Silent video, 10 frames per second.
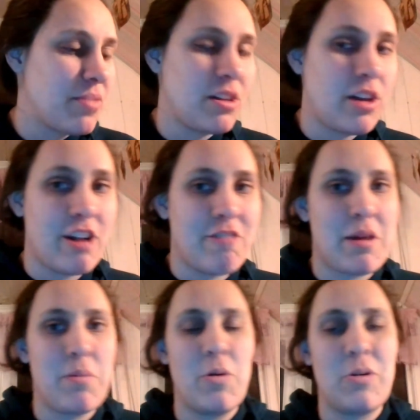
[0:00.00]
A lot of
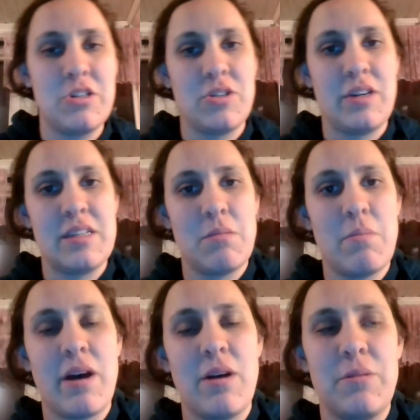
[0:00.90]
my poetry is
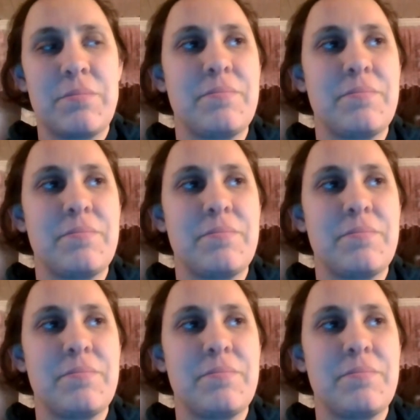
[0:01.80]
about